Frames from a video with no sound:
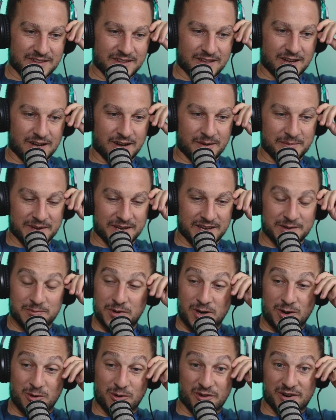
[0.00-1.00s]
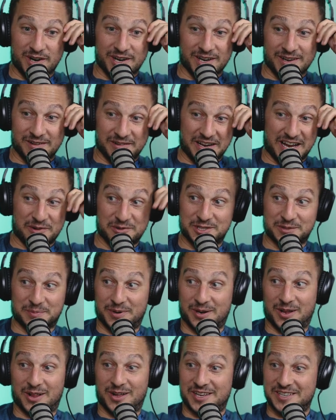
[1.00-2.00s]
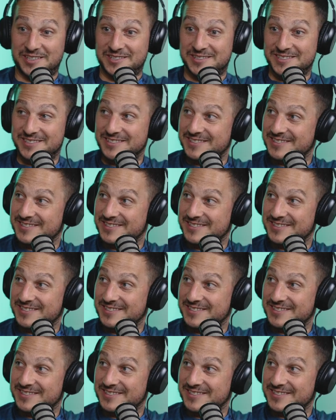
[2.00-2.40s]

I mean, while we're here, how was your Pilates?